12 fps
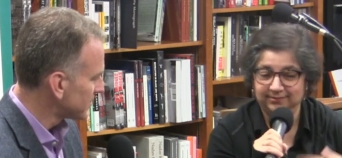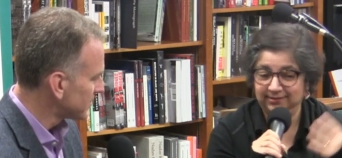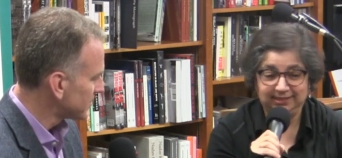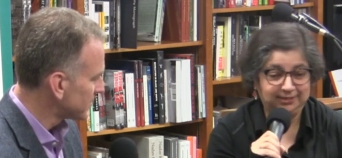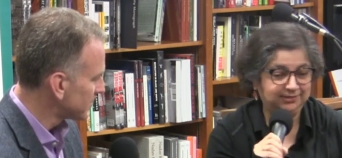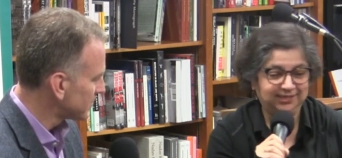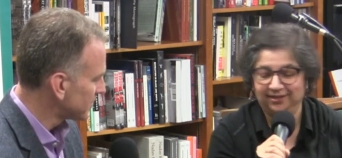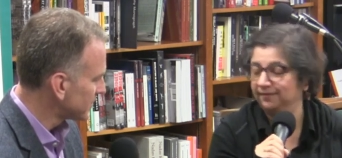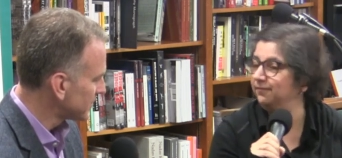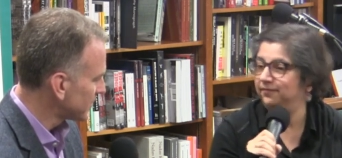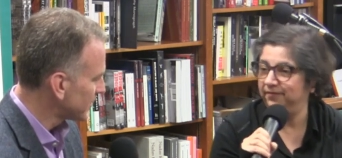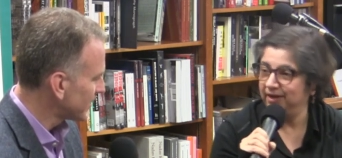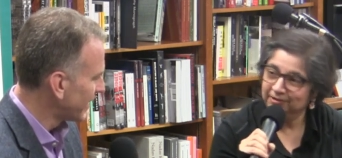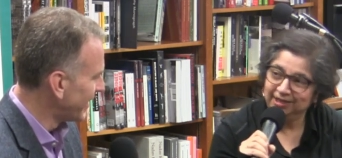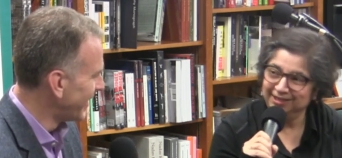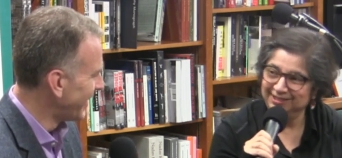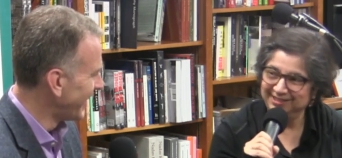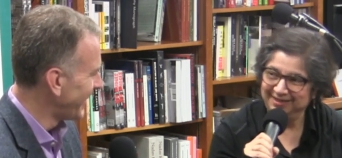Speaker 1: Sounds like a very
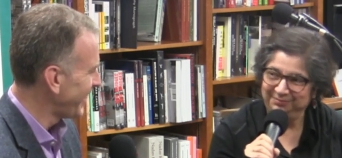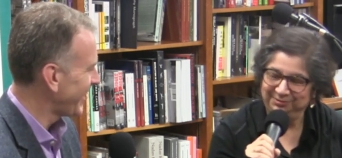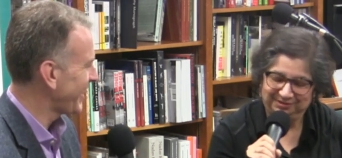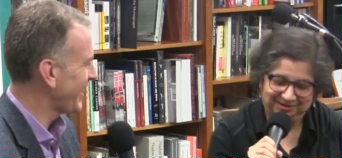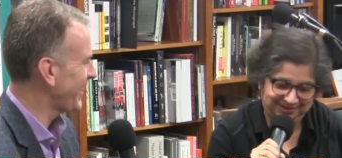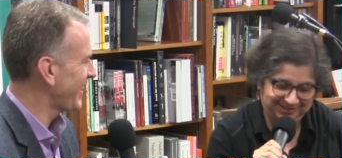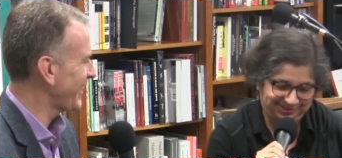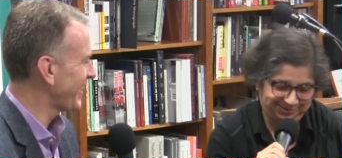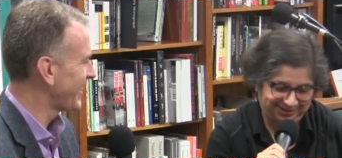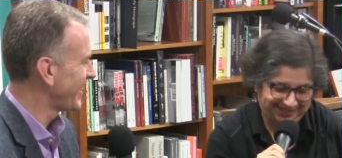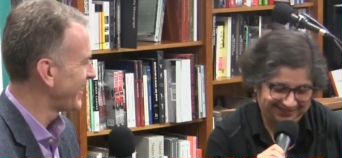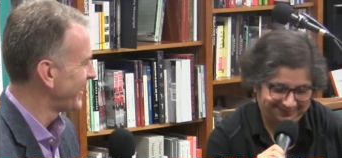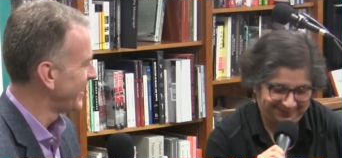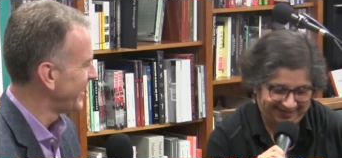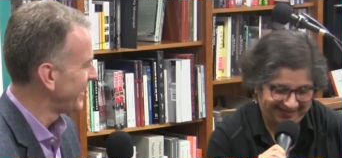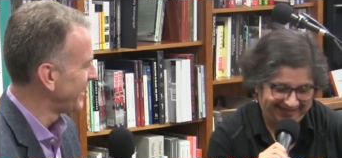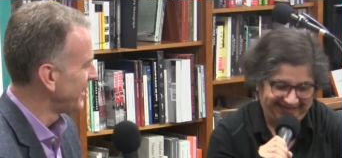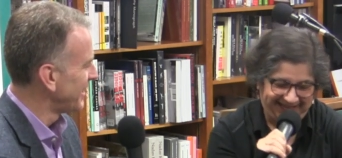contemporary story to
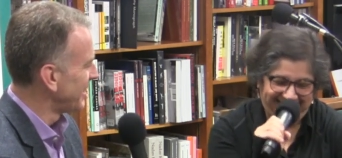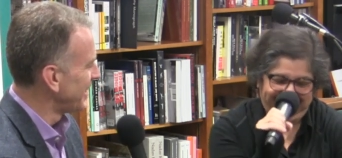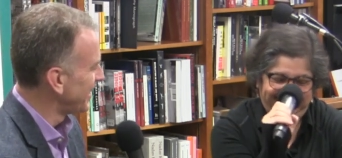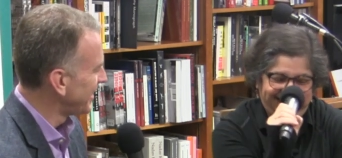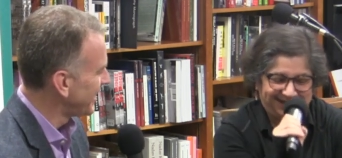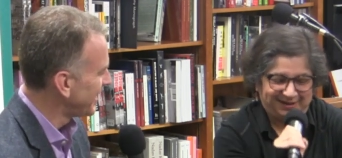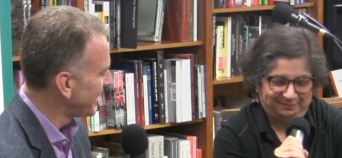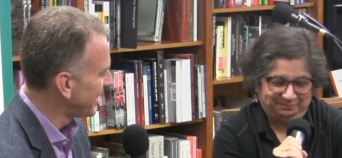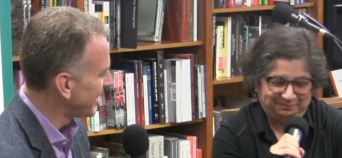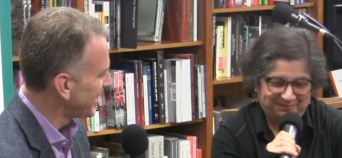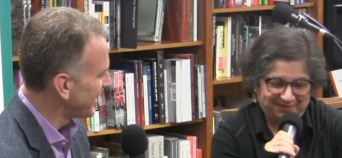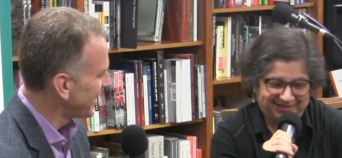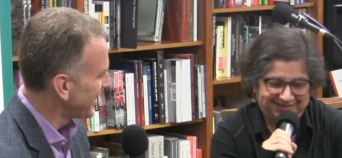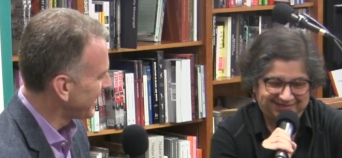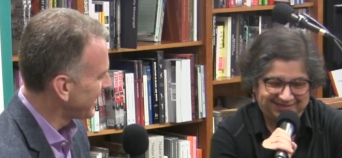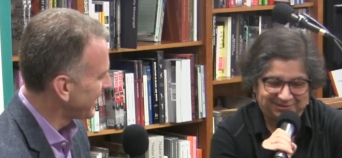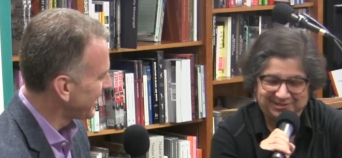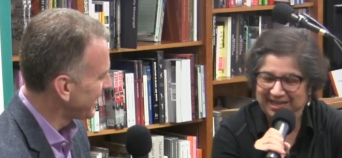me. Um,
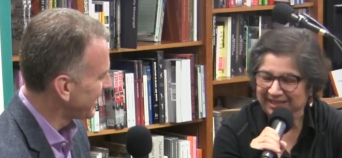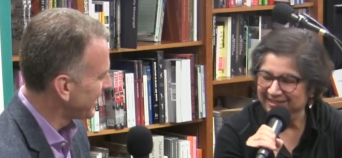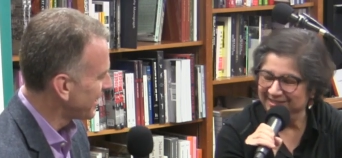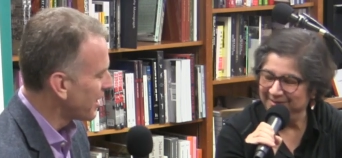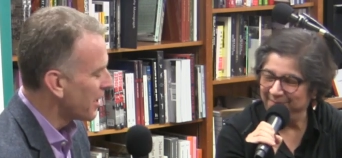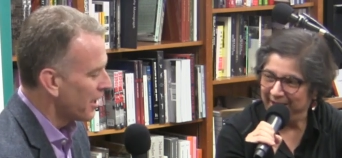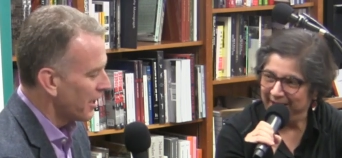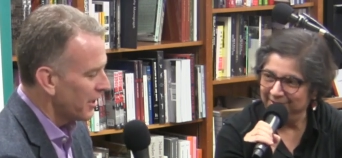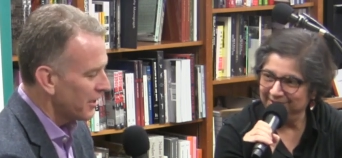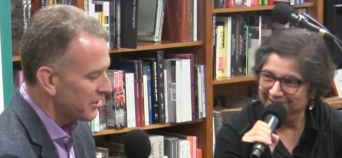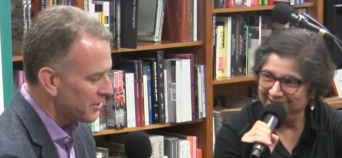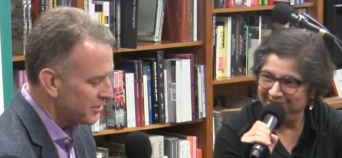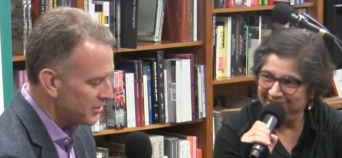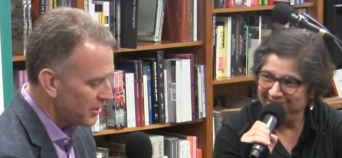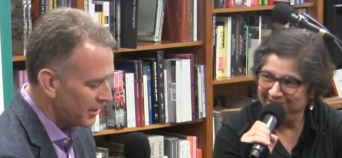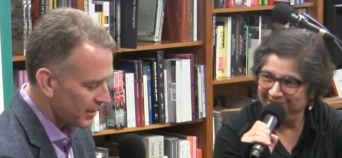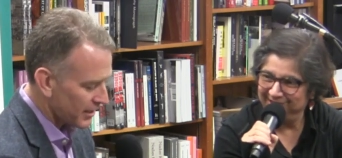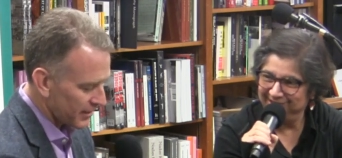so tell us about
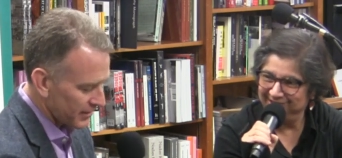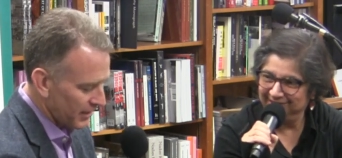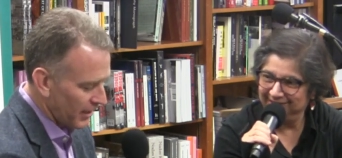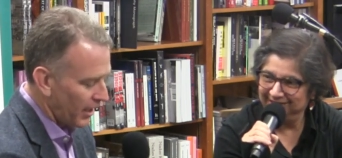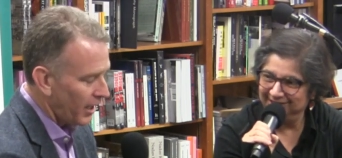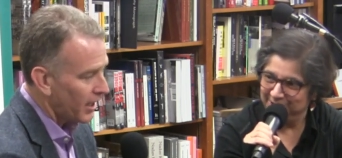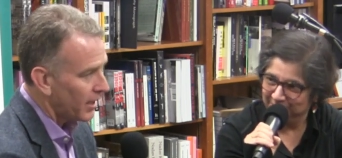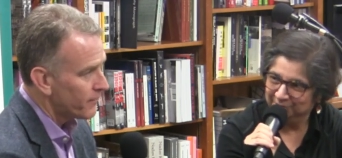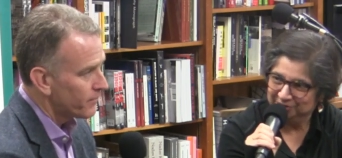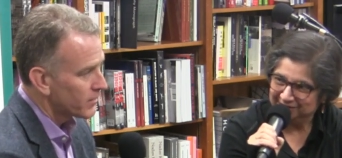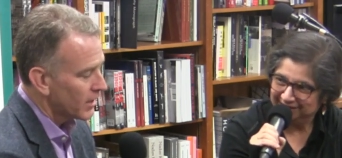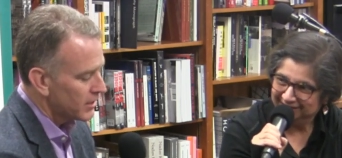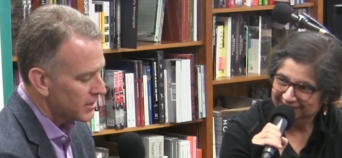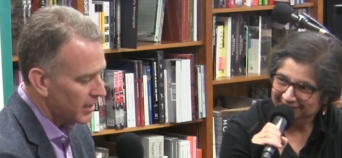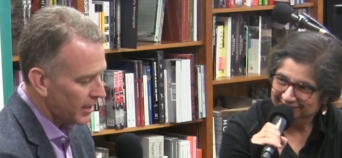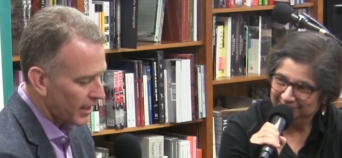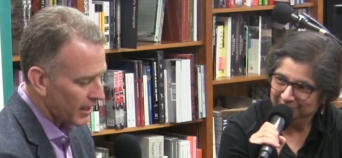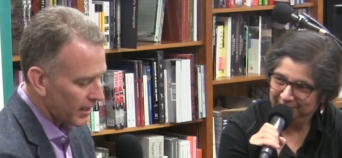
Speaker 2: yeah.
Speaker 1: the daughter
Speaker 2: um,
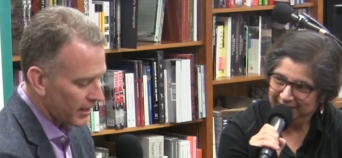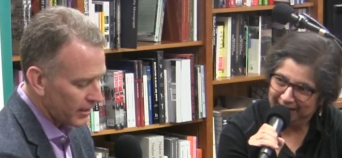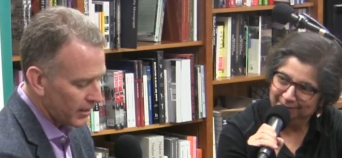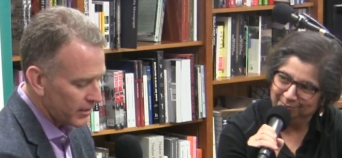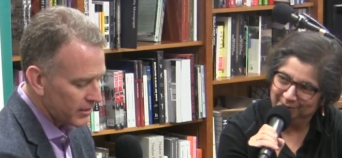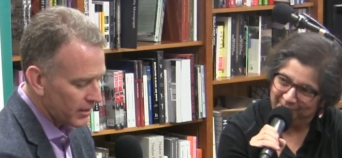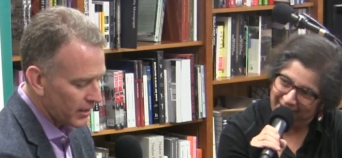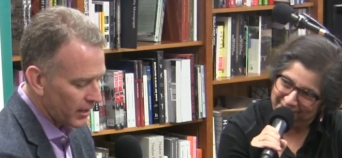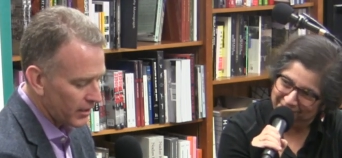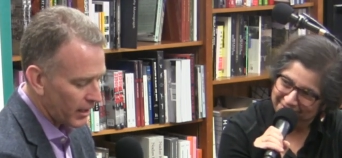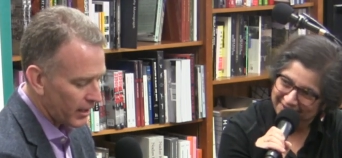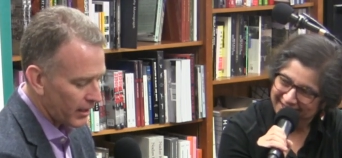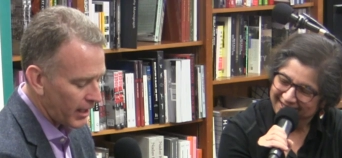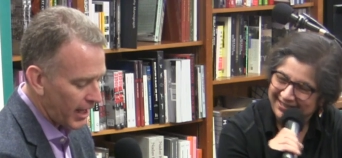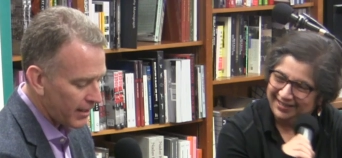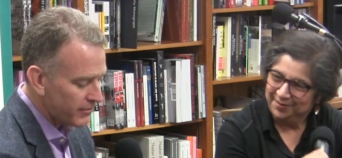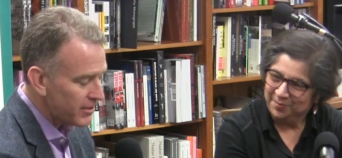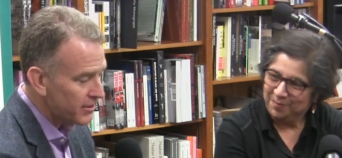
Speaker 1: yeah. who became the wife.
Speaker 2: Uh,
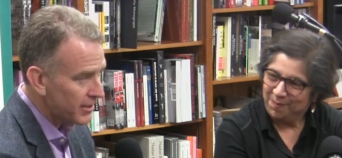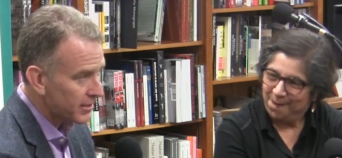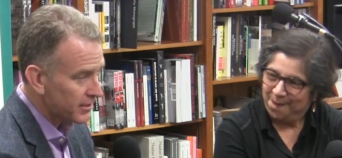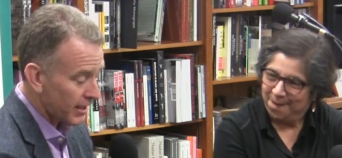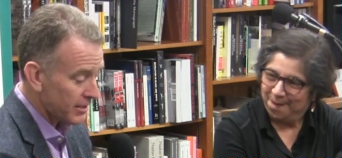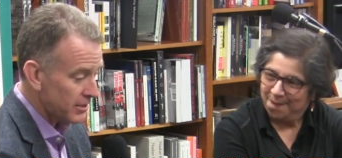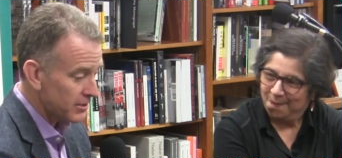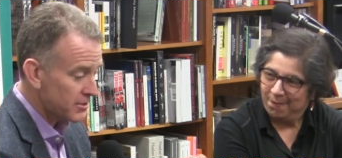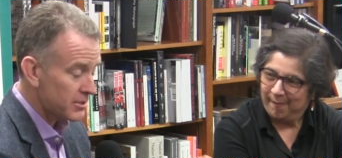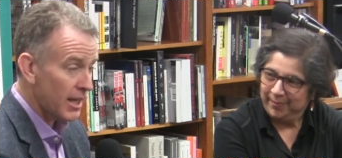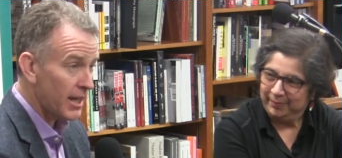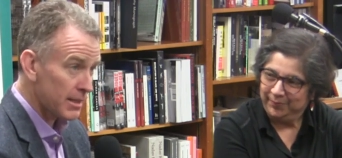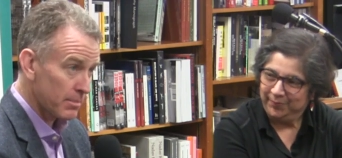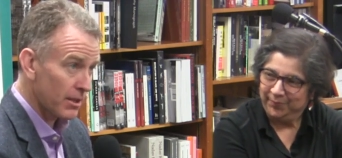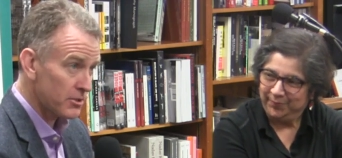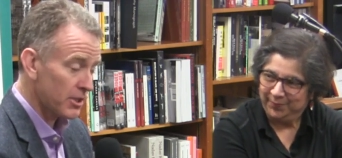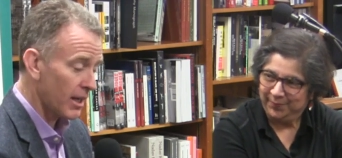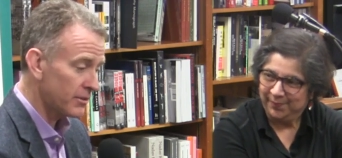everything that I just said
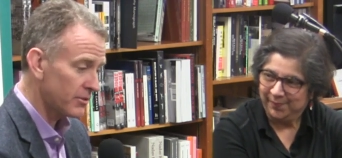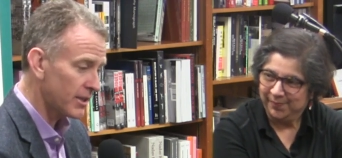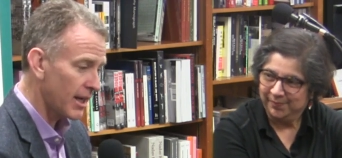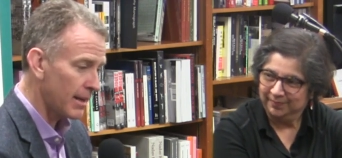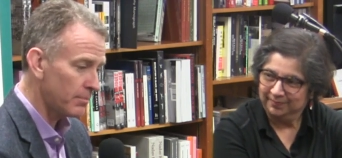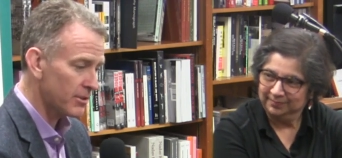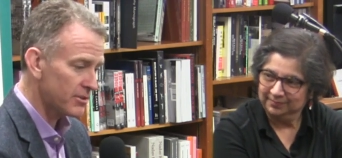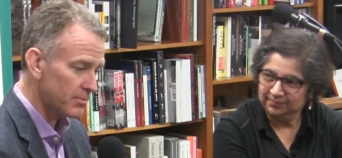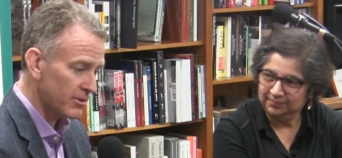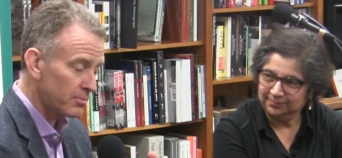about John's accomplishments,